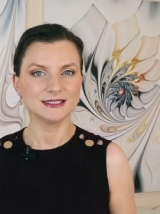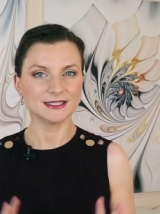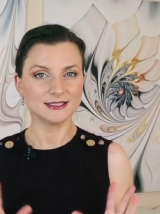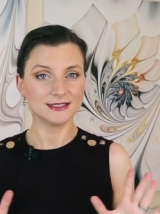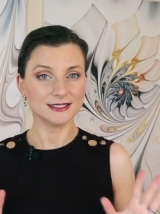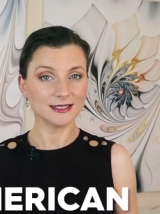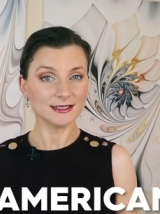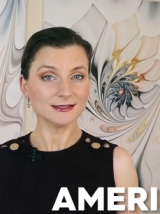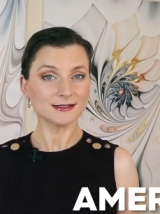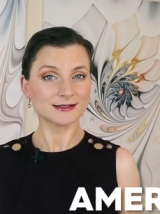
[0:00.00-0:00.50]

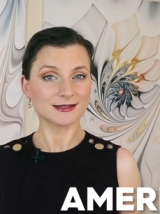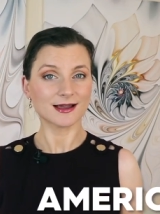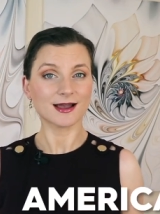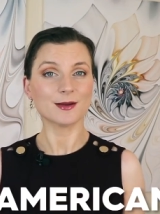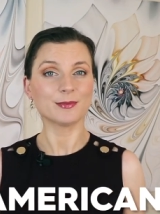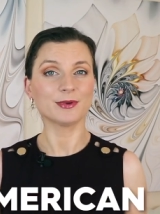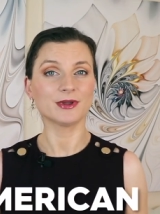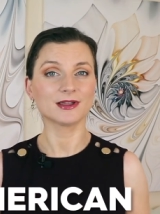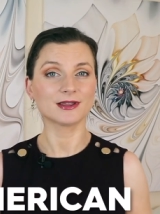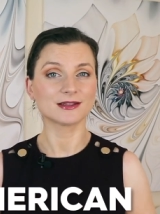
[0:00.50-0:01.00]
Today's
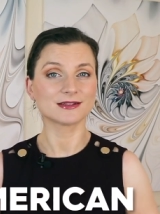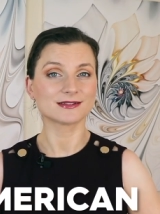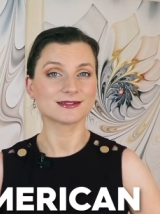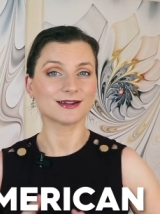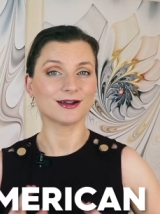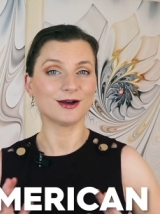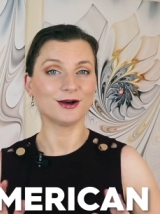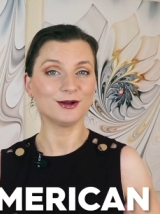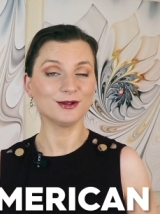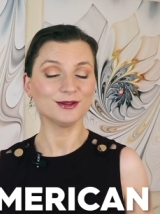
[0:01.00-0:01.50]
topic is
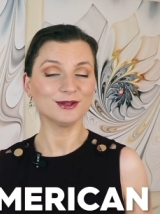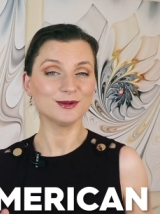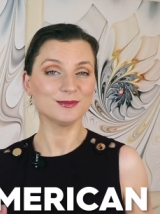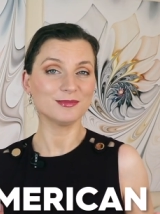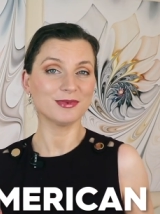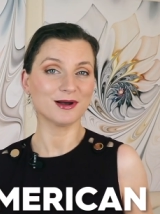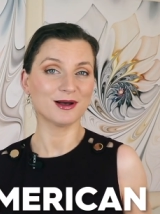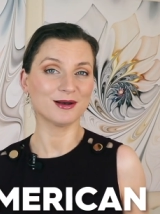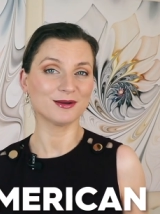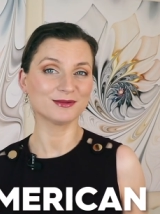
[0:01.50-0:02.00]
all
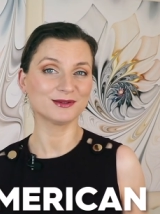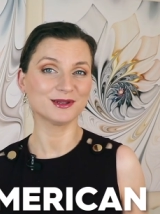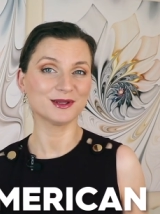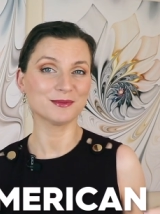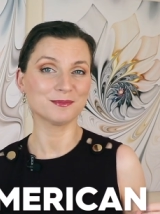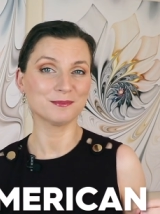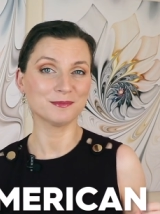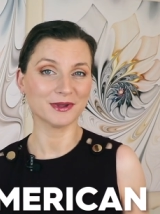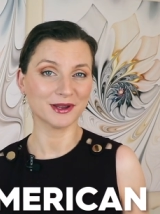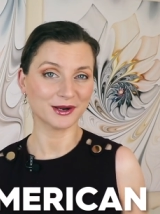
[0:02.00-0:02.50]
about the
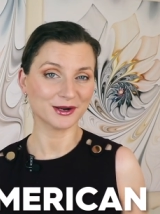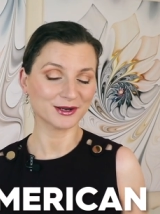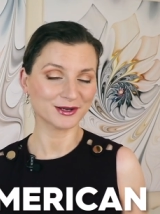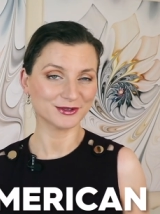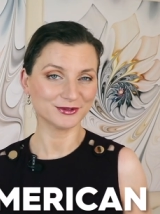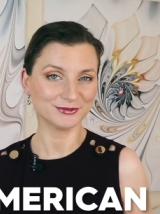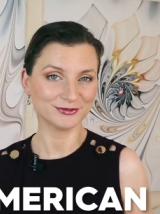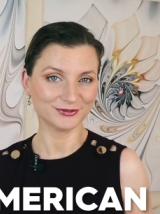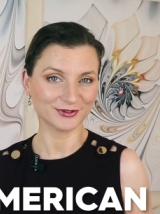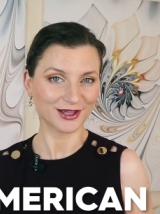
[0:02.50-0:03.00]

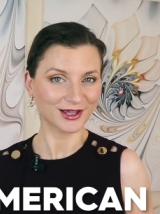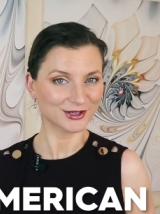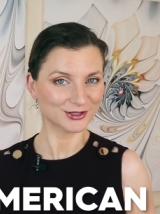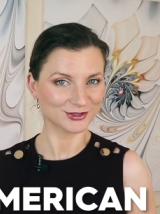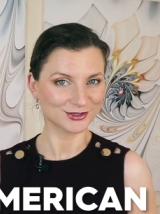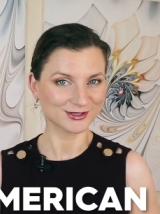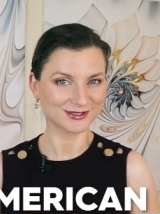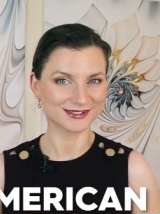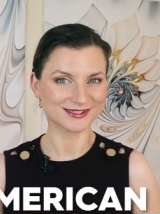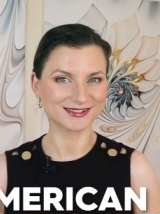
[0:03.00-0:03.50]
American
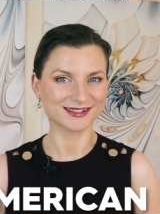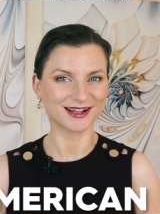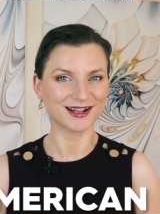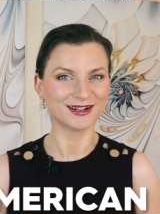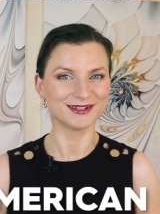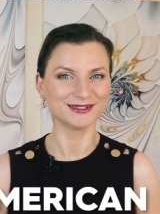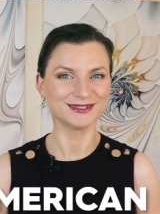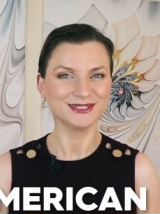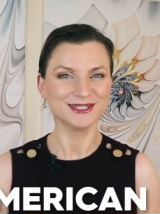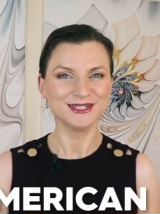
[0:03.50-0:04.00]
fashion
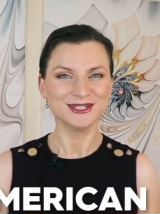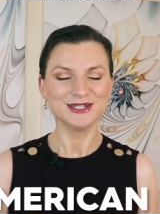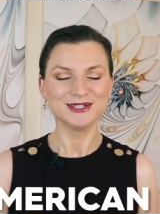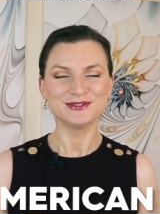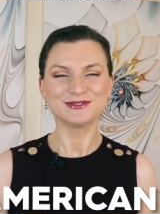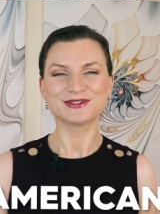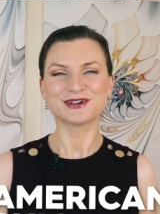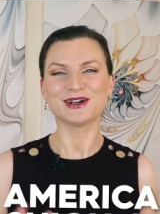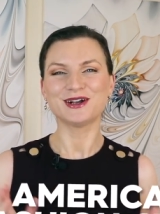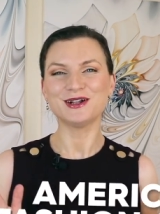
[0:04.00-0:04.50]
style.
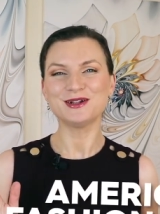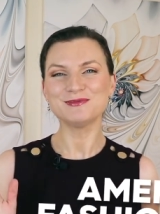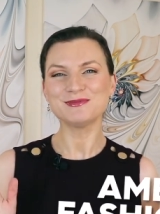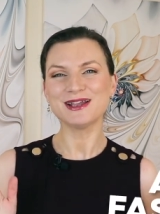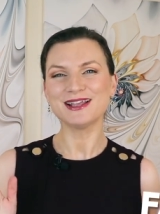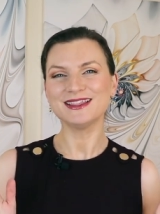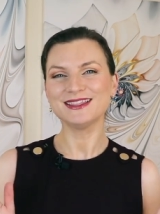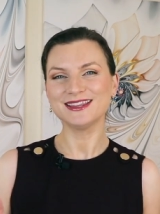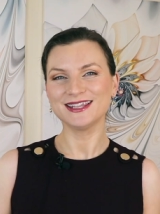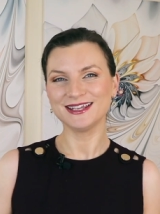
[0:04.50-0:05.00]
For all
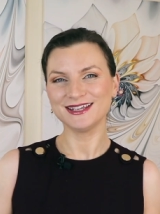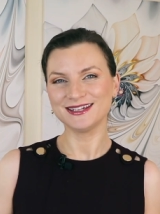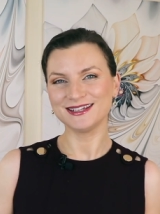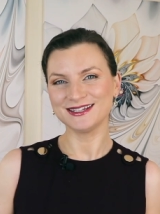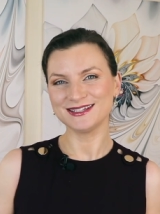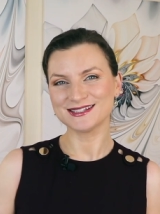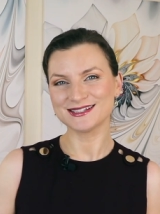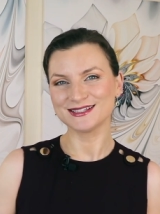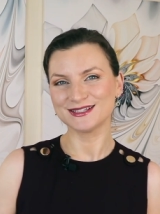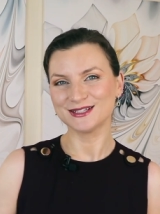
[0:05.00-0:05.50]
my
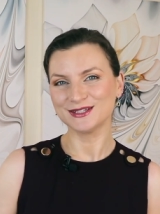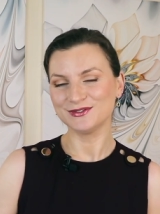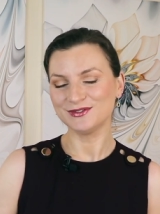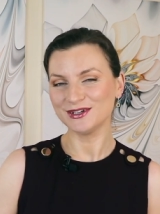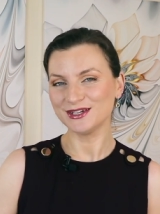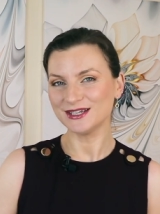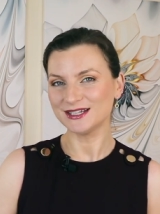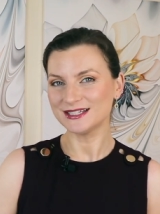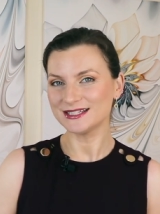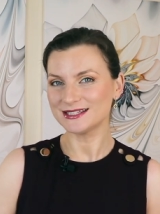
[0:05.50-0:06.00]
ladies
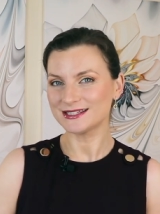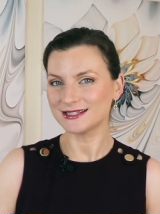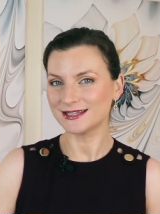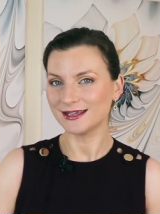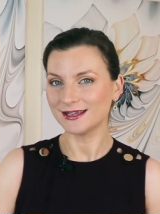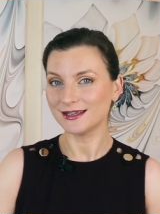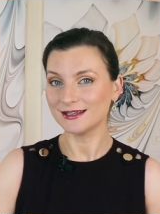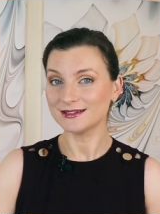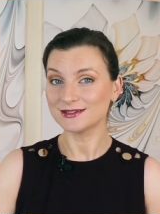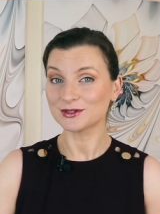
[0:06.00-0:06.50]
living in the
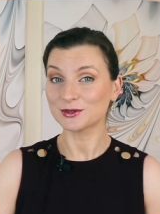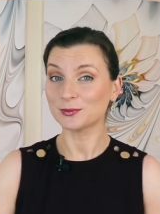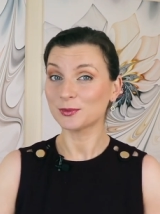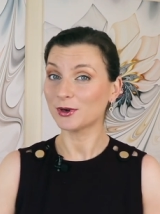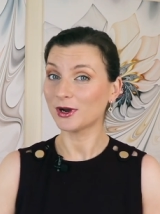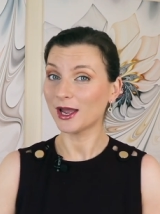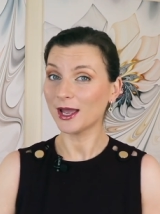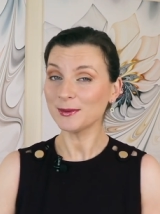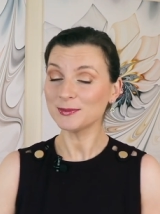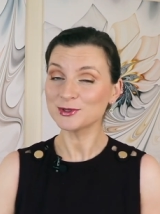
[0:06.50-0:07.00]
States or
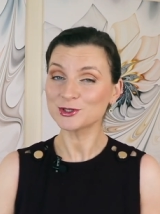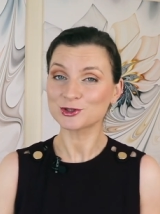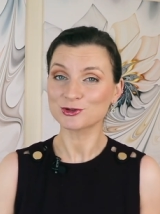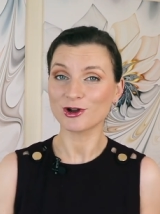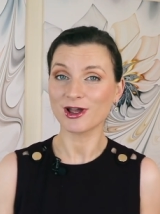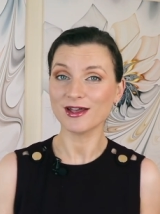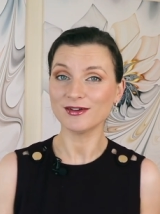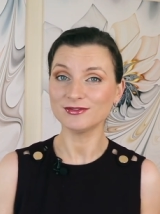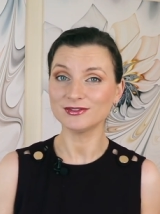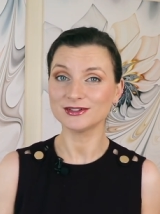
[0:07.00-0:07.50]
perhaps
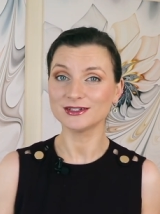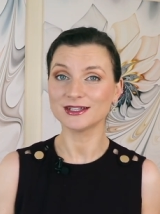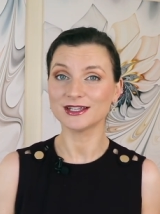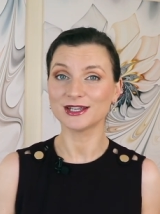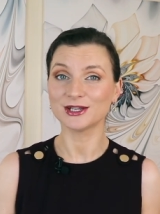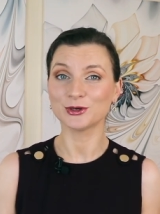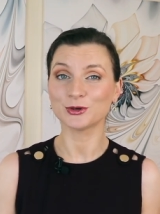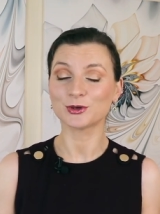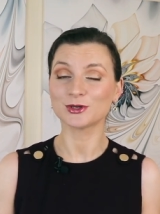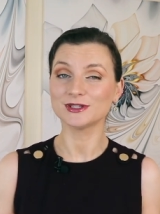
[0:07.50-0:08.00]

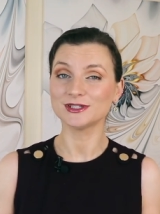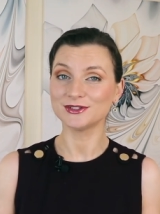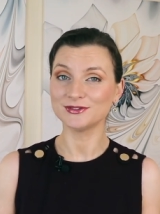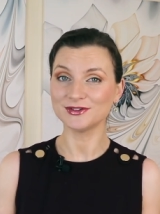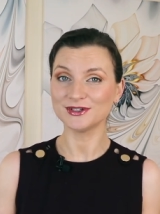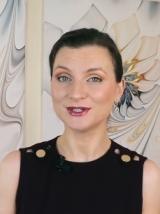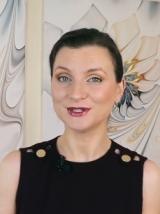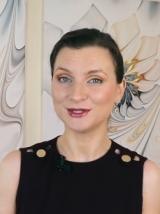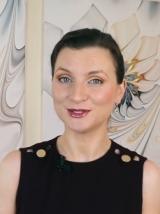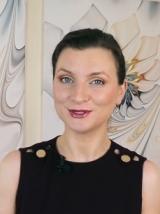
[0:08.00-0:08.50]
traveling or
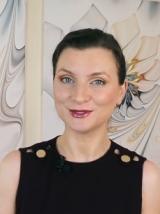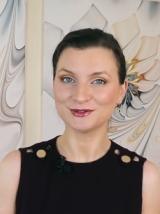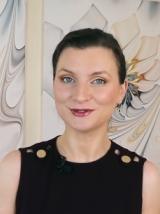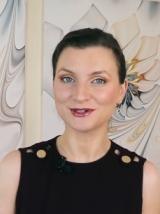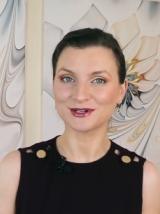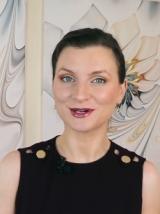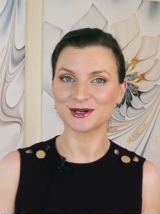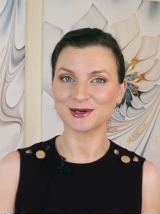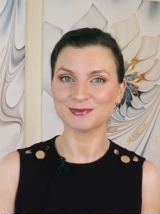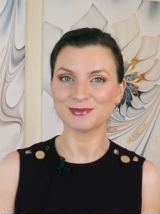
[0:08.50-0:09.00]
living in
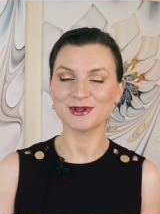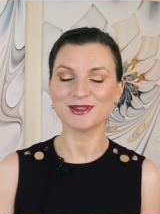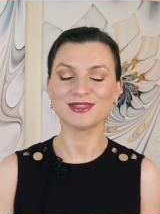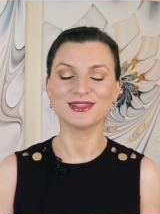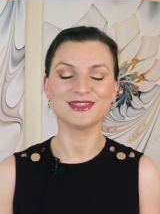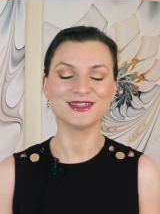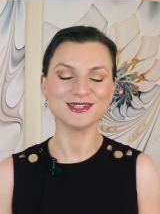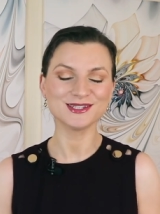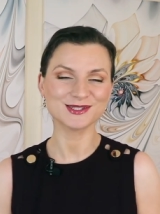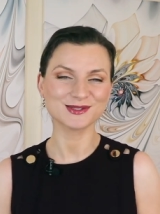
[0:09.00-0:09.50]
Europe,
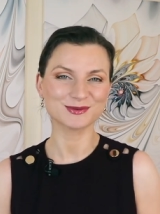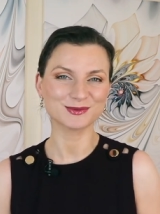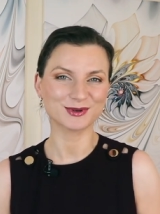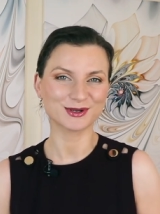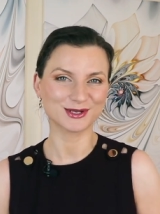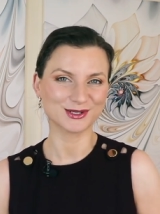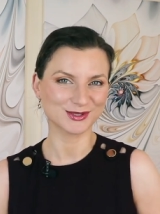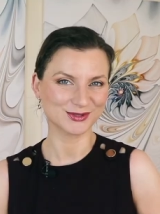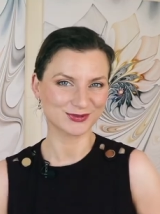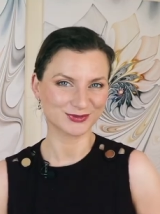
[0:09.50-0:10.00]
this
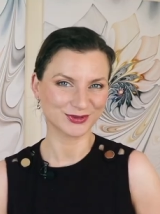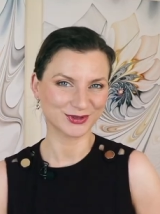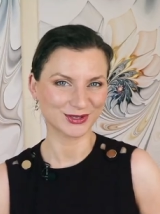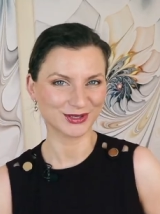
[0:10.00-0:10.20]
one is for